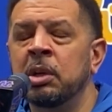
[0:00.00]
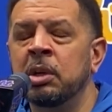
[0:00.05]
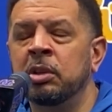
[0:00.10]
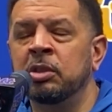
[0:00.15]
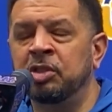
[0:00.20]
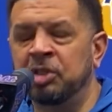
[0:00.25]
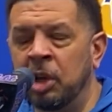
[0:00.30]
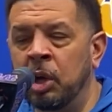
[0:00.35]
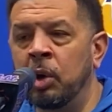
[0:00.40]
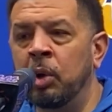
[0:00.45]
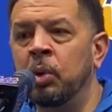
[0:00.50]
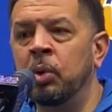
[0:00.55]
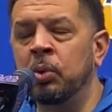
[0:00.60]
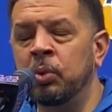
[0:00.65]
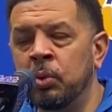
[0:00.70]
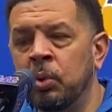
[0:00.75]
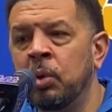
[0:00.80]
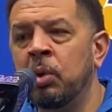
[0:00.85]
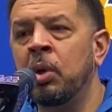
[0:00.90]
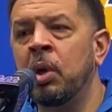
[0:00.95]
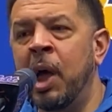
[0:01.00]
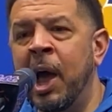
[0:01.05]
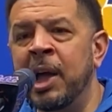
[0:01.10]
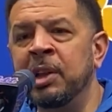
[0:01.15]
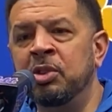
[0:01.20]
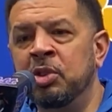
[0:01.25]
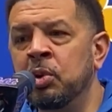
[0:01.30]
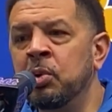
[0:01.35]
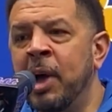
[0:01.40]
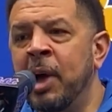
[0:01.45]
So I
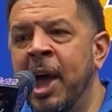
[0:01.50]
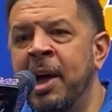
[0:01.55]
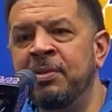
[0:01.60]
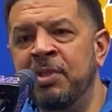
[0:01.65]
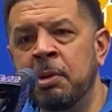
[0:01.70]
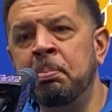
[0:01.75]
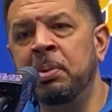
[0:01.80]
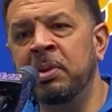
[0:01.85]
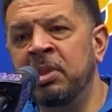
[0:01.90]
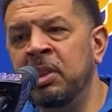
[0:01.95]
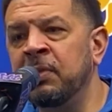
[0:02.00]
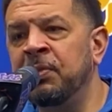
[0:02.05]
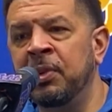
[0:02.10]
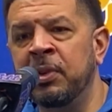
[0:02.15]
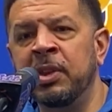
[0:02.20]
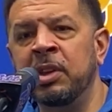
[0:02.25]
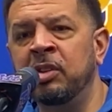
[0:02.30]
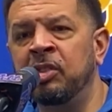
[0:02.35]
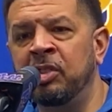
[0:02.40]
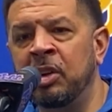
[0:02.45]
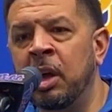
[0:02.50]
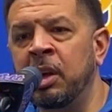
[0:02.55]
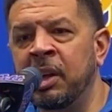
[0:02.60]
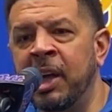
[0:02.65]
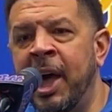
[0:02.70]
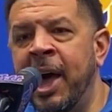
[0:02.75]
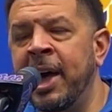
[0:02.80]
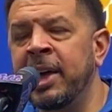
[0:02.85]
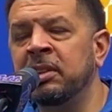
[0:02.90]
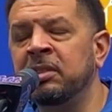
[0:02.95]
do have empathy for these young
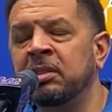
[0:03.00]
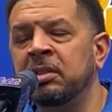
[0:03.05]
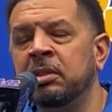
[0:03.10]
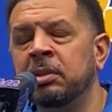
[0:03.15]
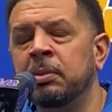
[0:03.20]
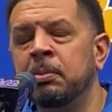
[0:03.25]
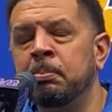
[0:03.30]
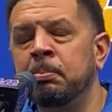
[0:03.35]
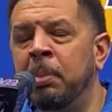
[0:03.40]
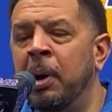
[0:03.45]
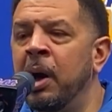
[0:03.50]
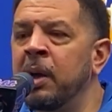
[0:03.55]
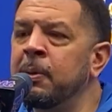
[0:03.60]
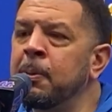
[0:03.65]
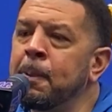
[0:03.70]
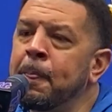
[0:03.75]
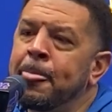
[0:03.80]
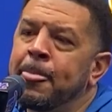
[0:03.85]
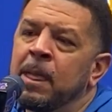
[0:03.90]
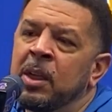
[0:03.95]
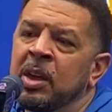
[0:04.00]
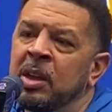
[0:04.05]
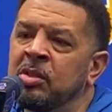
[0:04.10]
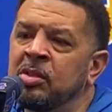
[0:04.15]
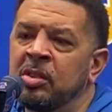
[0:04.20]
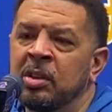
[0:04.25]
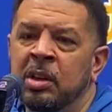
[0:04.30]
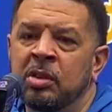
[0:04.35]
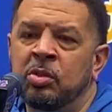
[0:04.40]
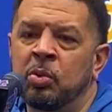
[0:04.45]
guys, but
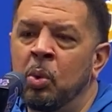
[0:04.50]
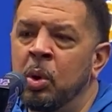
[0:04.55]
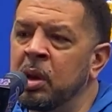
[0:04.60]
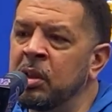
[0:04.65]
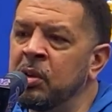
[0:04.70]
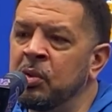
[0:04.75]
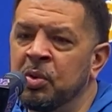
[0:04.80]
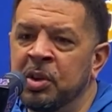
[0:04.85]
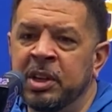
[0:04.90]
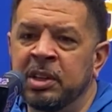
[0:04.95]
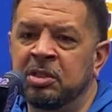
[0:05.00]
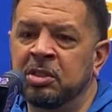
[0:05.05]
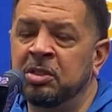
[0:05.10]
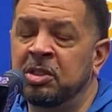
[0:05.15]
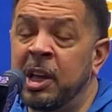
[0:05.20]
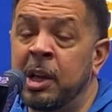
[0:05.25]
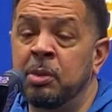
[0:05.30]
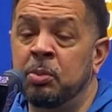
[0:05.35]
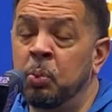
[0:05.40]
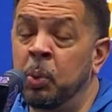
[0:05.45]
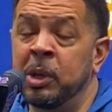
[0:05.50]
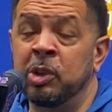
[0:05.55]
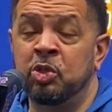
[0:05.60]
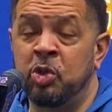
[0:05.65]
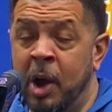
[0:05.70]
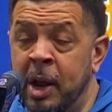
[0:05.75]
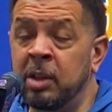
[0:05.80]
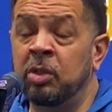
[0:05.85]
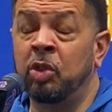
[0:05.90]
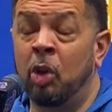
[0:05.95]
it's one of the reasons we
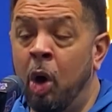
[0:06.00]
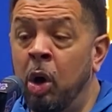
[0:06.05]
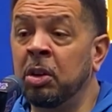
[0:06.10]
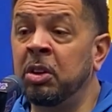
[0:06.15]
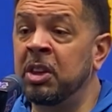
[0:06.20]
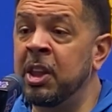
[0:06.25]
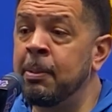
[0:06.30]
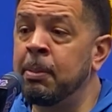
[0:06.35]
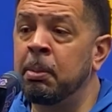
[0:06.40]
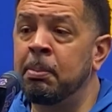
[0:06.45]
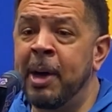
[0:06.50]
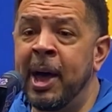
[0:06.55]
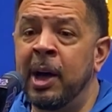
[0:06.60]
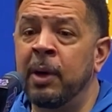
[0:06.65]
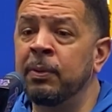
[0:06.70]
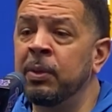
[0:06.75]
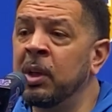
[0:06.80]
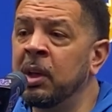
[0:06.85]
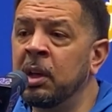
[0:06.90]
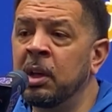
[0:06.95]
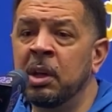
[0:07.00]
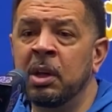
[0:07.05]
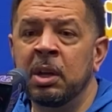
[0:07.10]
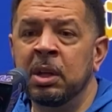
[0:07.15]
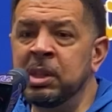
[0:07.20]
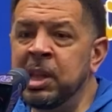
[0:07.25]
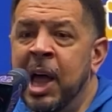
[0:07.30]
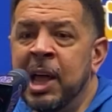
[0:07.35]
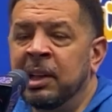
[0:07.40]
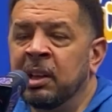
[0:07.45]
try to talk to them about
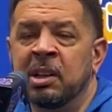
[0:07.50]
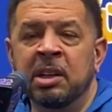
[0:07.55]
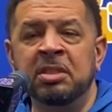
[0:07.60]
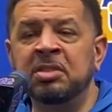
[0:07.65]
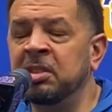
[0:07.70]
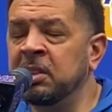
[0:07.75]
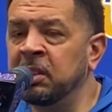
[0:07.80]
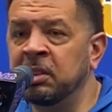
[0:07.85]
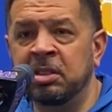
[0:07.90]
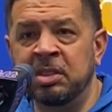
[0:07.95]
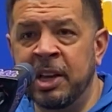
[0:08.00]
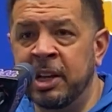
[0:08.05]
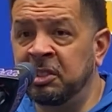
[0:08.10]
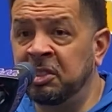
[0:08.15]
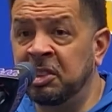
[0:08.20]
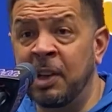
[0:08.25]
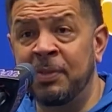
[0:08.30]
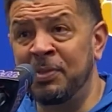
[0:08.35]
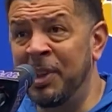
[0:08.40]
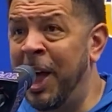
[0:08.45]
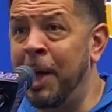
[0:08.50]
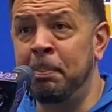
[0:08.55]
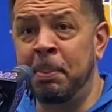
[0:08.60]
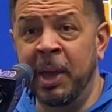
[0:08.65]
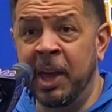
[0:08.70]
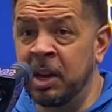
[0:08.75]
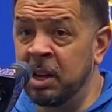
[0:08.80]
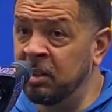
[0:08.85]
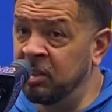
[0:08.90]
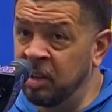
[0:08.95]
not listening to that stuff, not
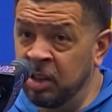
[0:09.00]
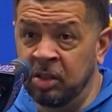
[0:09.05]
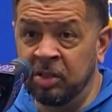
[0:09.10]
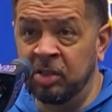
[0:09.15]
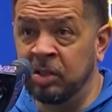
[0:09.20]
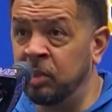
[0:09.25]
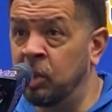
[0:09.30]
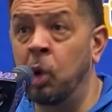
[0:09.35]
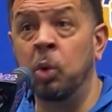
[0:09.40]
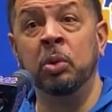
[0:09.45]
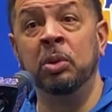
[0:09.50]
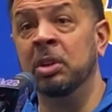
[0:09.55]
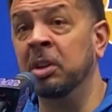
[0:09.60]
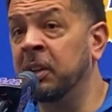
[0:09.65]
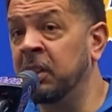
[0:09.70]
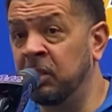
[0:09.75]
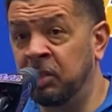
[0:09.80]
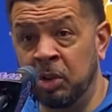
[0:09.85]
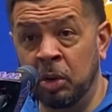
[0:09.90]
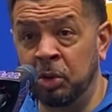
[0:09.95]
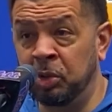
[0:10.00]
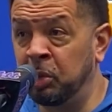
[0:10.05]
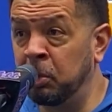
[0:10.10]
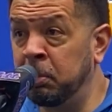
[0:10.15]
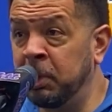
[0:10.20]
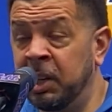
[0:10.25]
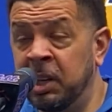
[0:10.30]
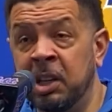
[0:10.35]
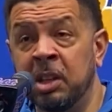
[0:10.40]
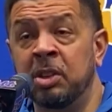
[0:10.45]
paying attention. Don't look at social
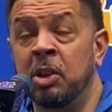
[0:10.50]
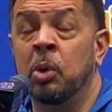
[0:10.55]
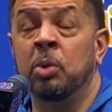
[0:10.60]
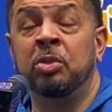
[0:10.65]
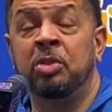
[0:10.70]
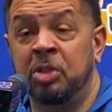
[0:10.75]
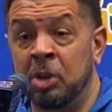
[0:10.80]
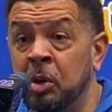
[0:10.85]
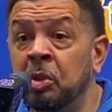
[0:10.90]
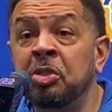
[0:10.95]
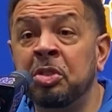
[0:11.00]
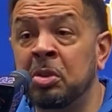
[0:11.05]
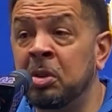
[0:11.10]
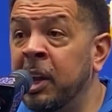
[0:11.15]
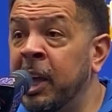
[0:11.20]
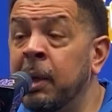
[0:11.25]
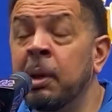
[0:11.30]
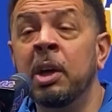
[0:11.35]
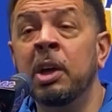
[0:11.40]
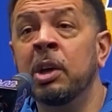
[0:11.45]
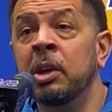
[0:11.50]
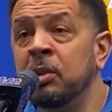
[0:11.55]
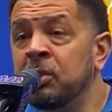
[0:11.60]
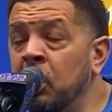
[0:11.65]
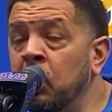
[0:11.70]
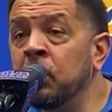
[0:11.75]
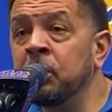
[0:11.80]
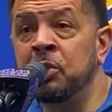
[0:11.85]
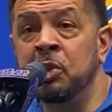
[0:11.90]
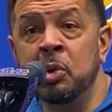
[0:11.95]
media. Don't search your name.
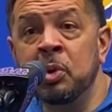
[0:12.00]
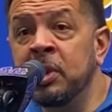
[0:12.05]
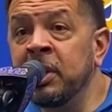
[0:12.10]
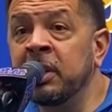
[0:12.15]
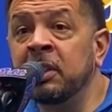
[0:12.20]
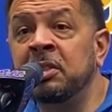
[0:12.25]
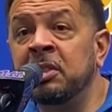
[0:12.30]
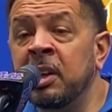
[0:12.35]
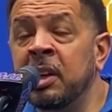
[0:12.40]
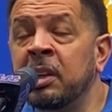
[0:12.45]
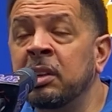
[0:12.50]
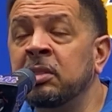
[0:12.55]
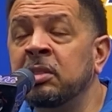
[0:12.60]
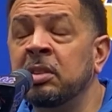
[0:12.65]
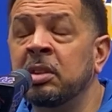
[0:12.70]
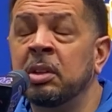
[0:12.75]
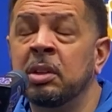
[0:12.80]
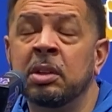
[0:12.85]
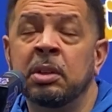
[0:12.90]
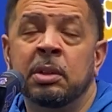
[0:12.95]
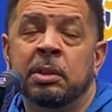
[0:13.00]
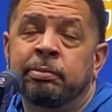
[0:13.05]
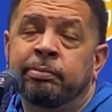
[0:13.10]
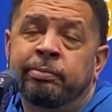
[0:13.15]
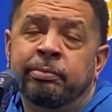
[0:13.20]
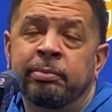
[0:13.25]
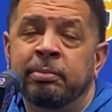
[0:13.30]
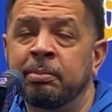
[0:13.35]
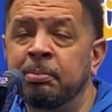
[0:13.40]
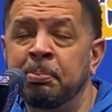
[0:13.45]
Don't do these things.
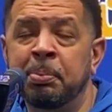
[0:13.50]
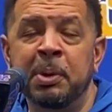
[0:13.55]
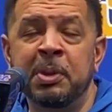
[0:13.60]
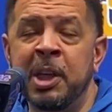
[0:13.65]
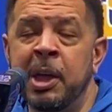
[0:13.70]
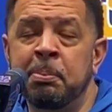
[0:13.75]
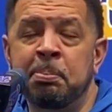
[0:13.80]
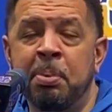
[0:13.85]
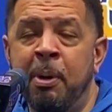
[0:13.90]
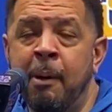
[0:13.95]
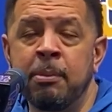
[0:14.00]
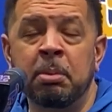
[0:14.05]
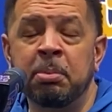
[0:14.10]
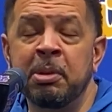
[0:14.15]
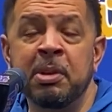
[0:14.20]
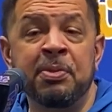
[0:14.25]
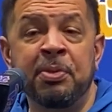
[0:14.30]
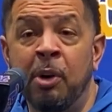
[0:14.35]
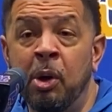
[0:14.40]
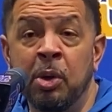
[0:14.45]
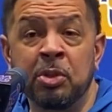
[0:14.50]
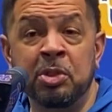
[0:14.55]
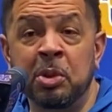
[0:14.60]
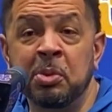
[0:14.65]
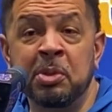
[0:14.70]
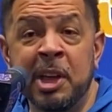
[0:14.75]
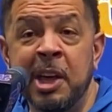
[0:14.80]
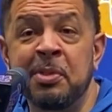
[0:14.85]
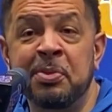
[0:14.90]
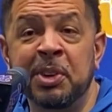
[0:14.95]
But that probably falls
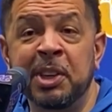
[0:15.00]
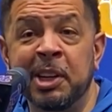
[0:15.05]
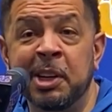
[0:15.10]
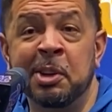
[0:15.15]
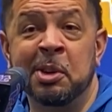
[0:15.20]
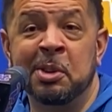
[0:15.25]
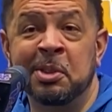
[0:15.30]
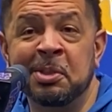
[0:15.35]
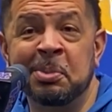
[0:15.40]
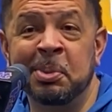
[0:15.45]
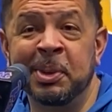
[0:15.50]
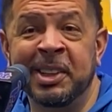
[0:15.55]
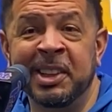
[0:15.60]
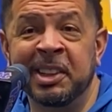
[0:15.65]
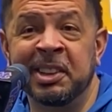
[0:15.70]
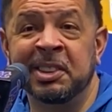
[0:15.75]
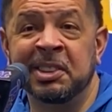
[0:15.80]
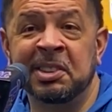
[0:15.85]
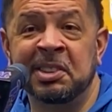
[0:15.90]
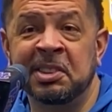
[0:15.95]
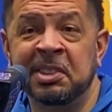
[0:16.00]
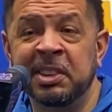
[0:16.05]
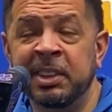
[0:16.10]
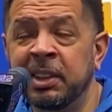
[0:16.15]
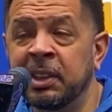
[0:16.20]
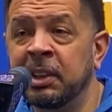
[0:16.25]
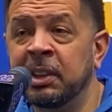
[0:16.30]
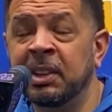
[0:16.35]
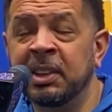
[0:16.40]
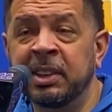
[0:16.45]
on deaf ears because
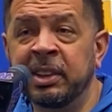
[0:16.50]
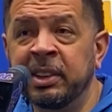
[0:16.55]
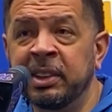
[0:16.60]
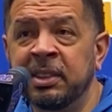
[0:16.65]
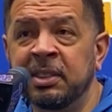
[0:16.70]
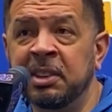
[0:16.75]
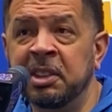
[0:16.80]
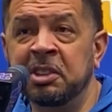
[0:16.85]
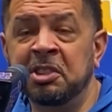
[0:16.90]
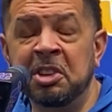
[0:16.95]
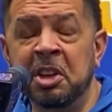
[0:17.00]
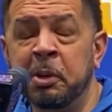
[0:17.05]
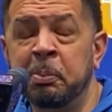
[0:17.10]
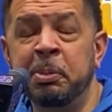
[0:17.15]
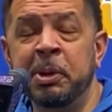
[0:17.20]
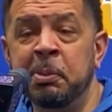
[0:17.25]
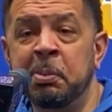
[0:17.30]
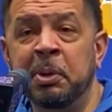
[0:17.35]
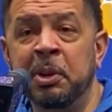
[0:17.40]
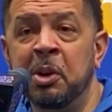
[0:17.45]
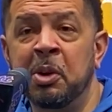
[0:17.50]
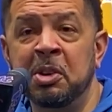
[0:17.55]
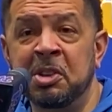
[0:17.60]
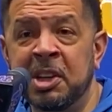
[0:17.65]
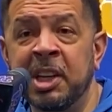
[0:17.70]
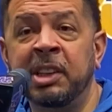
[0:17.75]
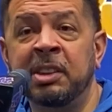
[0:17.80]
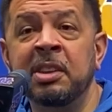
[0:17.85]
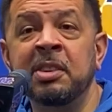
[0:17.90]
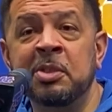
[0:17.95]
these young people are
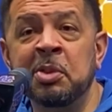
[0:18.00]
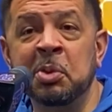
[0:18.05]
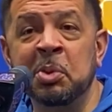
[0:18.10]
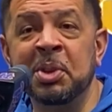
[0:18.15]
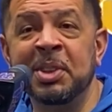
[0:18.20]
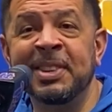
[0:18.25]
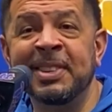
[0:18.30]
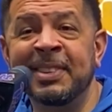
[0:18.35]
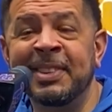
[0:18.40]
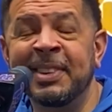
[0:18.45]
addicted to it.